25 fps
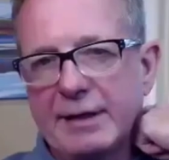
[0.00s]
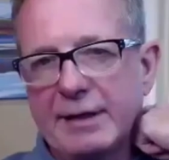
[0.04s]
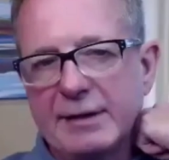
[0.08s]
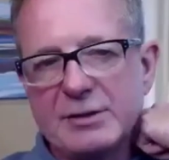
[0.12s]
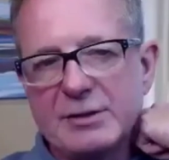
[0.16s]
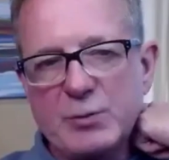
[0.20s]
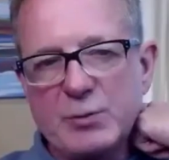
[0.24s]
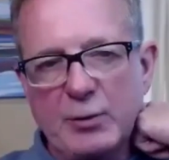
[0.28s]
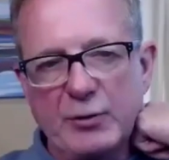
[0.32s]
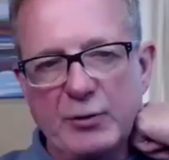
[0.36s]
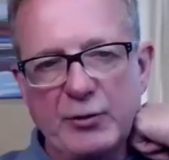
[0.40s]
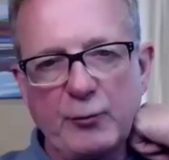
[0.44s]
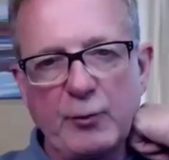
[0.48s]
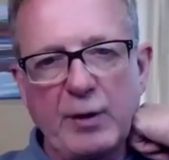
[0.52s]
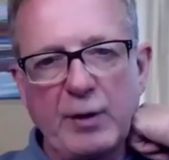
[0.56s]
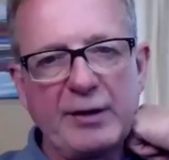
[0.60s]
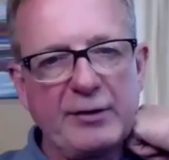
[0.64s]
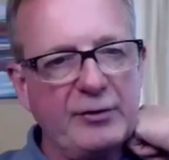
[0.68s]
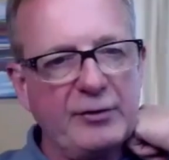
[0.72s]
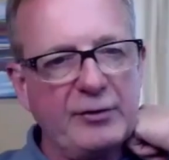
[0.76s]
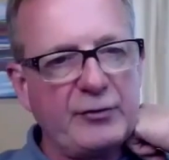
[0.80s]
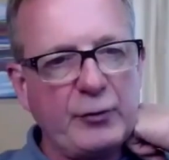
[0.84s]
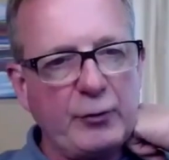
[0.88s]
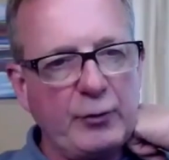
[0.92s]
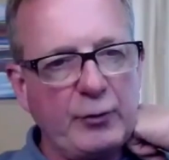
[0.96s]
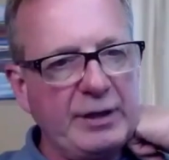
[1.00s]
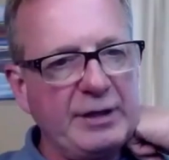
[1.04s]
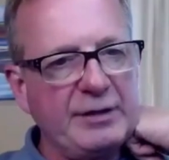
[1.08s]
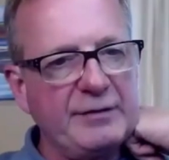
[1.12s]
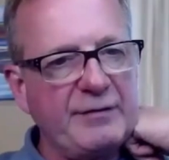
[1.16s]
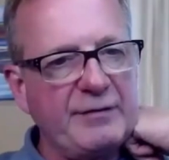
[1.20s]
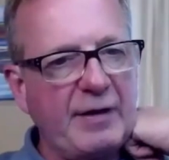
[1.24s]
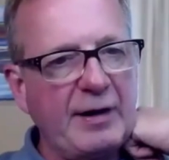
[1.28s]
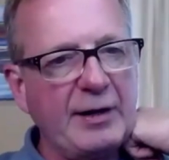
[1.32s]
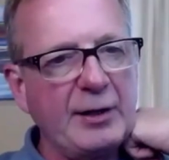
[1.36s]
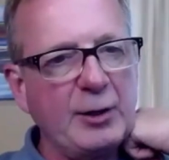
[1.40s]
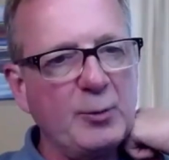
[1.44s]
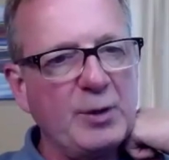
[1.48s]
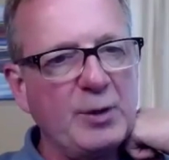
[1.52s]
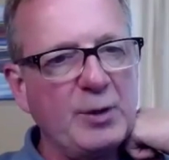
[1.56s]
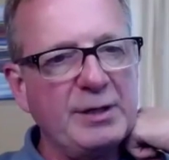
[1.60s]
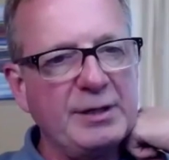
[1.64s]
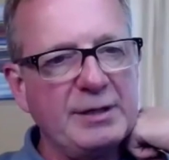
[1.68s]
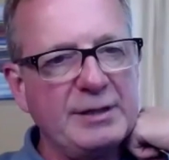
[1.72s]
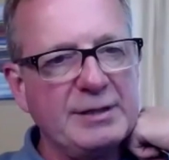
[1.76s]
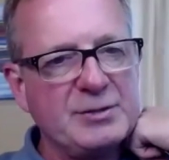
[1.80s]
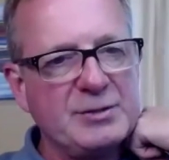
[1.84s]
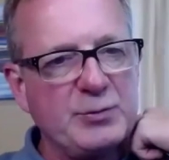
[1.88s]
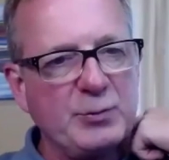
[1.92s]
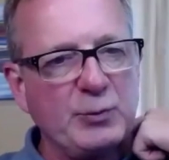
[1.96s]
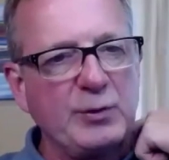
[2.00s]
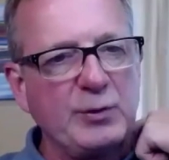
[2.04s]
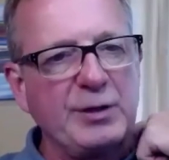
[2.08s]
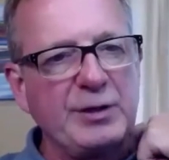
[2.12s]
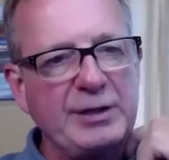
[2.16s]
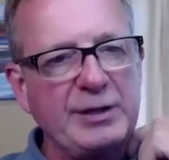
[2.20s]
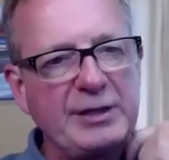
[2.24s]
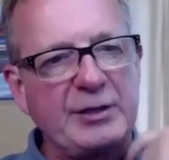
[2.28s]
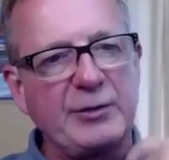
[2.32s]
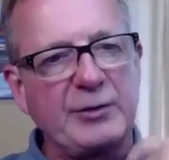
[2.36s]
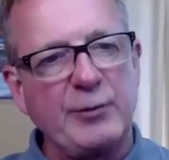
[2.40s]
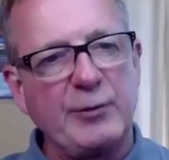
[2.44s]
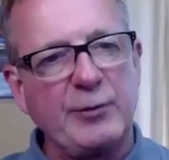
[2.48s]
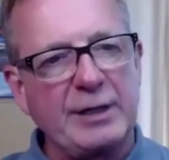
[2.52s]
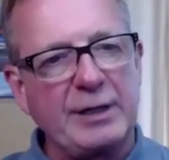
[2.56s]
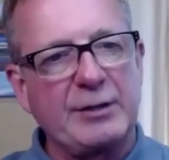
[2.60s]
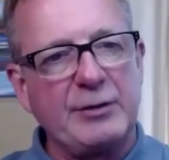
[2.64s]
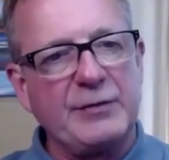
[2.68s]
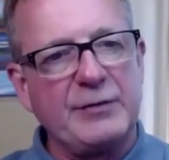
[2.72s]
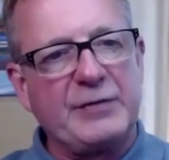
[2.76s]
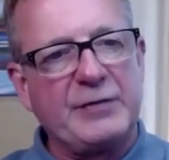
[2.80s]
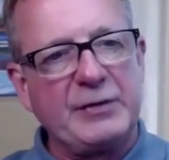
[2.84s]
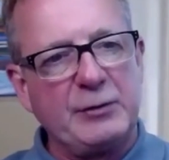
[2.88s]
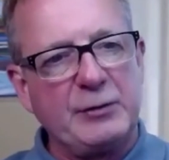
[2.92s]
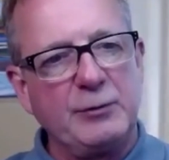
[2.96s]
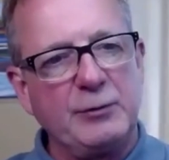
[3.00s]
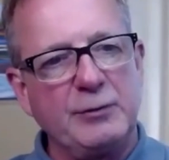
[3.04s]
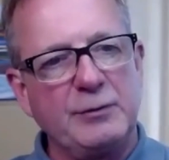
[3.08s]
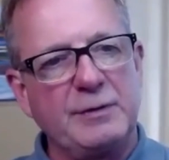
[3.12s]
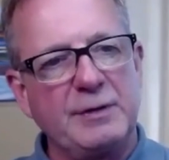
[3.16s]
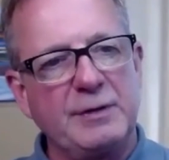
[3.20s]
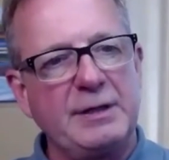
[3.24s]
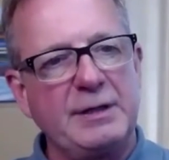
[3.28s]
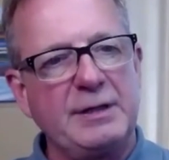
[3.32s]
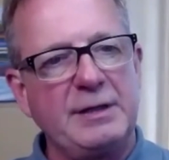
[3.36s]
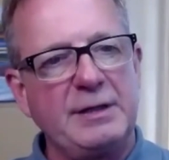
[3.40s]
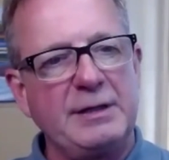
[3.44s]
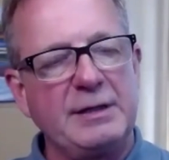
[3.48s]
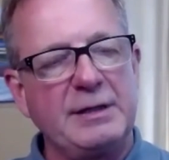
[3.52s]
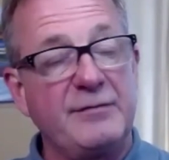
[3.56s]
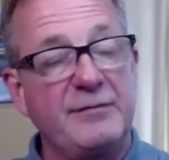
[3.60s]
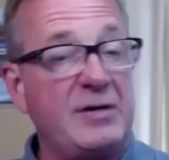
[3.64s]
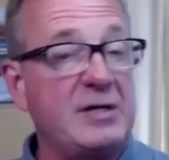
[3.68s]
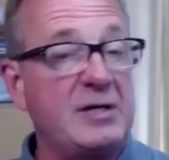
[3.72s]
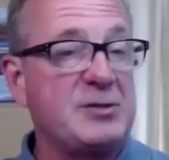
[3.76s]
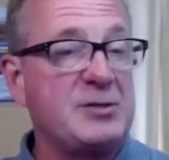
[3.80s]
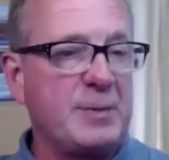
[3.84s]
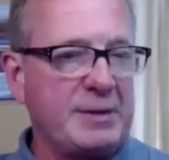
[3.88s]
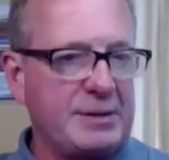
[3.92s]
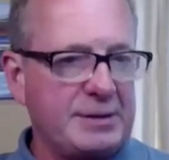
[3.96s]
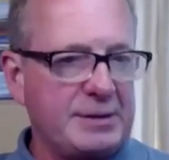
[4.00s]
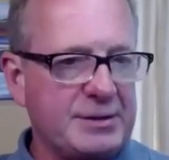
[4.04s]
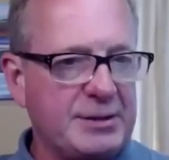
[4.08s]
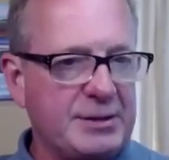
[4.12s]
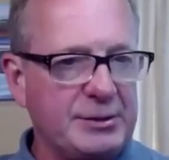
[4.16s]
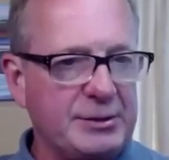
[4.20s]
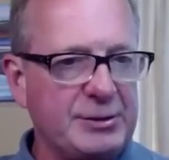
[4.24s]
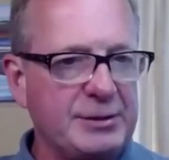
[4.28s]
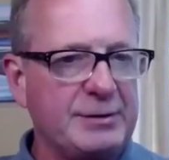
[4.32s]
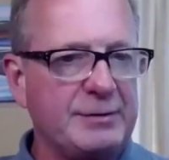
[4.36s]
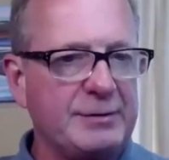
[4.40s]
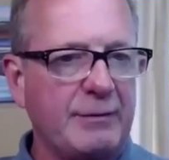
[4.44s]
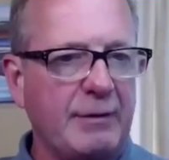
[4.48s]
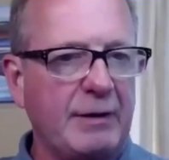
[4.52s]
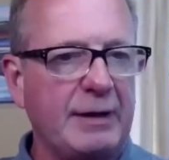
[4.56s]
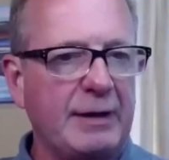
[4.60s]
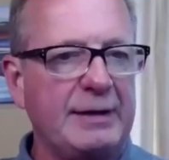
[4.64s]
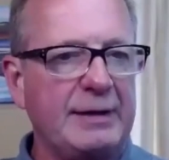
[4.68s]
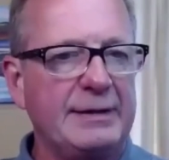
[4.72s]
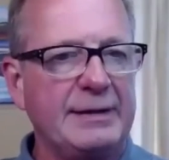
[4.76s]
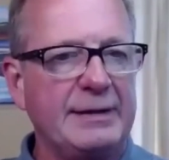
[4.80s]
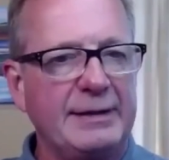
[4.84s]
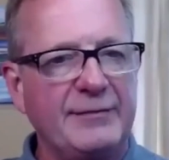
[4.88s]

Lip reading: Yeah, this is where the regulatory environment is really critical to the investment decision, right?